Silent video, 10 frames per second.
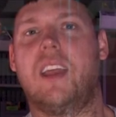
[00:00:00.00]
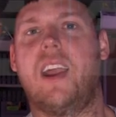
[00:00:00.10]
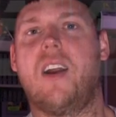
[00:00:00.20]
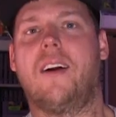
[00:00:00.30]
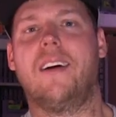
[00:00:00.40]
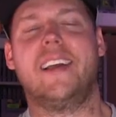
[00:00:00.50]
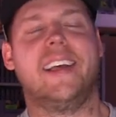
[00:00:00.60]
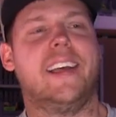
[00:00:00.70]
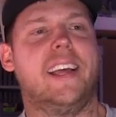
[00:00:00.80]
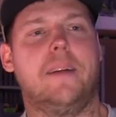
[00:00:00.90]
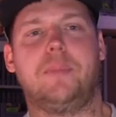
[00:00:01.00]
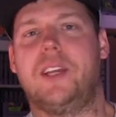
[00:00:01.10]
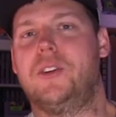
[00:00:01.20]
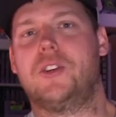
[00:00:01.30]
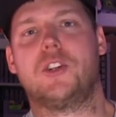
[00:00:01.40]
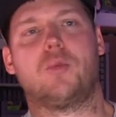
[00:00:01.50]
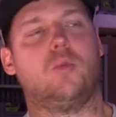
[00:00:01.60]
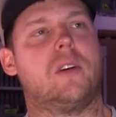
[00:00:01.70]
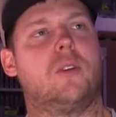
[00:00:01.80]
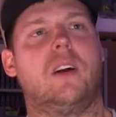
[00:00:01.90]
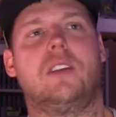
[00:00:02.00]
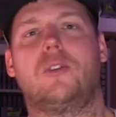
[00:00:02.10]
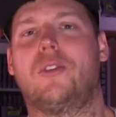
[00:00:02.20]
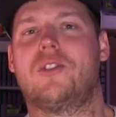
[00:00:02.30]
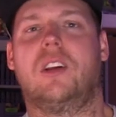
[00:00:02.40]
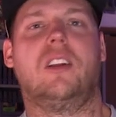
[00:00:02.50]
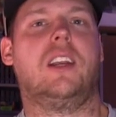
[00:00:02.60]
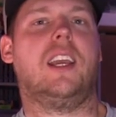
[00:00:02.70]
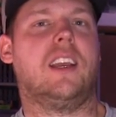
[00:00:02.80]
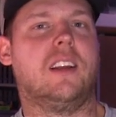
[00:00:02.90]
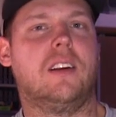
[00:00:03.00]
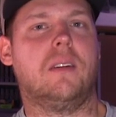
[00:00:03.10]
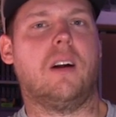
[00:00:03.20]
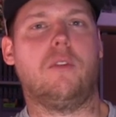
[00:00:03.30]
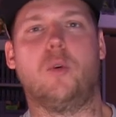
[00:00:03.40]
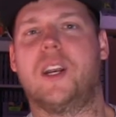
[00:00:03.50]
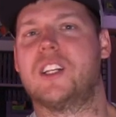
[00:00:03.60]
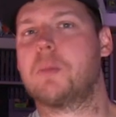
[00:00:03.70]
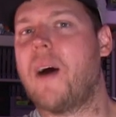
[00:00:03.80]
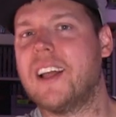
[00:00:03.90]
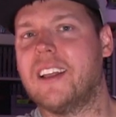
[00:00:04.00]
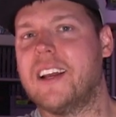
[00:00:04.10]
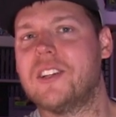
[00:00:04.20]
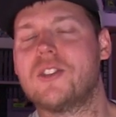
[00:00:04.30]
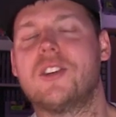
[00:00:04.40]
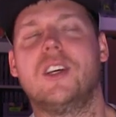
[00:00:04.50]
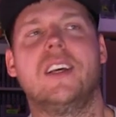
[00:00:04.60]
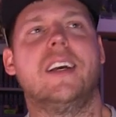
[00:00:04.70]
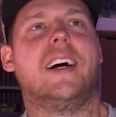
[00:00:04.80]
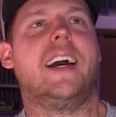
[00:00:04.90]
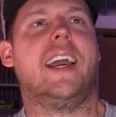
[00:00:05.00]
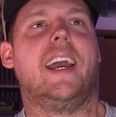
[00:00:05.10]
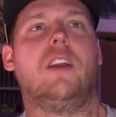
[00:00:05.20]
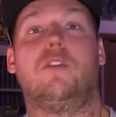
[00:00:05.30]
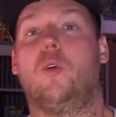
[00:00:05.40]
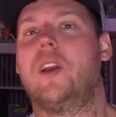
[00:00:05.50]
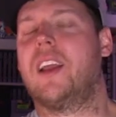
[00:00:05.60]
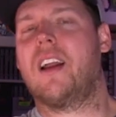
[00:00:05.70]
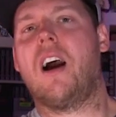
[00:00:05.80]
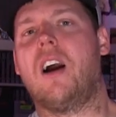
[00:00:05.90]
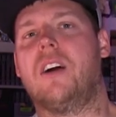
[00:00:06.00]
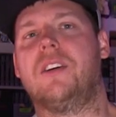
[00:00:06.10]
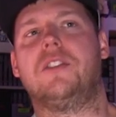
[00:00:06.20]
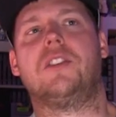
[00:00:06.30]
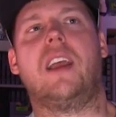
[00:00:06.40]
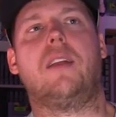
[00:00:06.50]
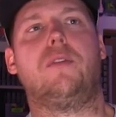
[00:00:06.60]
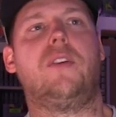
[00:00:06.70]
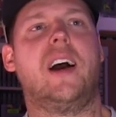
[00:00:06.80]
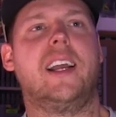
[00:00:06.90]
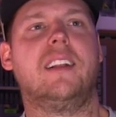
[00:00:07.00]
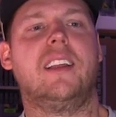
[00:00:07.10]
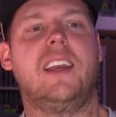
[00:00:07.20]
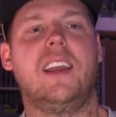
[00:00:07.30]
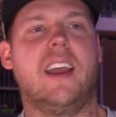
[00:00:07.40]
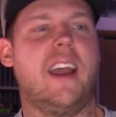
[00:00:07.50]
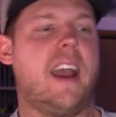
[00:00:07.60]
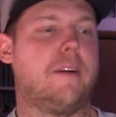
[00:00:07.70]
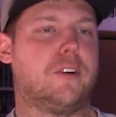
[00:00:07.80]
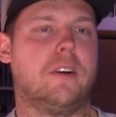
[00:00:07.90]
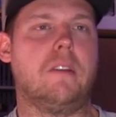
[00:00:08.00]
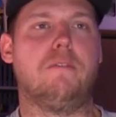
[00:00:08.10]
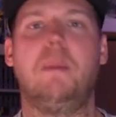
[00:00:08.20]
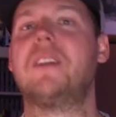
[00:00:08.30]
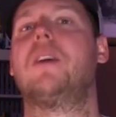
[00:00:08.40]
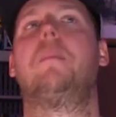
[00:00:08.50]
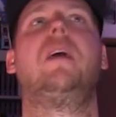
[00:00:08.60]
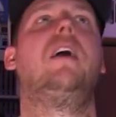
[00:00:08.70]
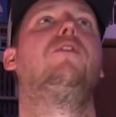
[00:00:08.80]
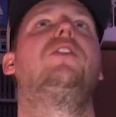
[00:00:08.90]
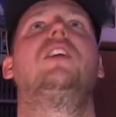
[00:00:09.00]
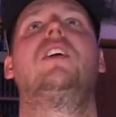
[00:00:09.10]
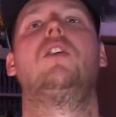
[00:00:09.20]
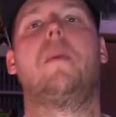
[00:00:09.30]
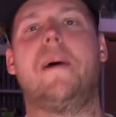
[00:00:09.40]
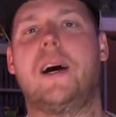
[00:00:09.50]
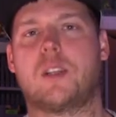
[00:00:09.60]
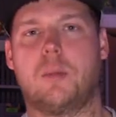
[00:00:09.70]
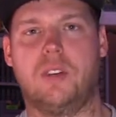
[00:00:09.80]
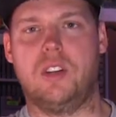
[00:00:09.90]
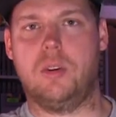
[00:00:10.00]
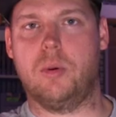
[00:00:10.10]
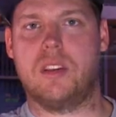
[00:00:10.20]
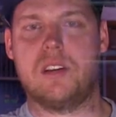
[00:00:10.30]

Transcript: the air, and you're just running around this facility, avoiding spotlights and avoiding guards. And finally, after you've picked up everything you could possibly do in the